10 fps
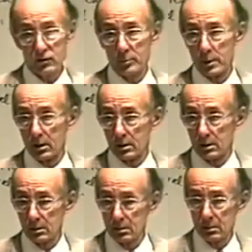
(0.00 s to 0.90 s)
you've
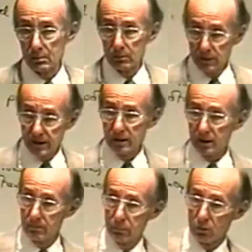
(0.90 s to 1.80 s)
been
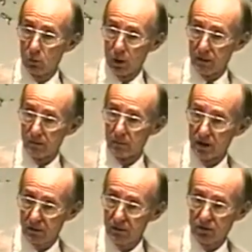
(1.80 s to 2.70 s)
reading Book 1 of the
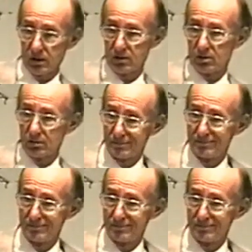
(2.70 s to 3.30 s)
Metaphysics,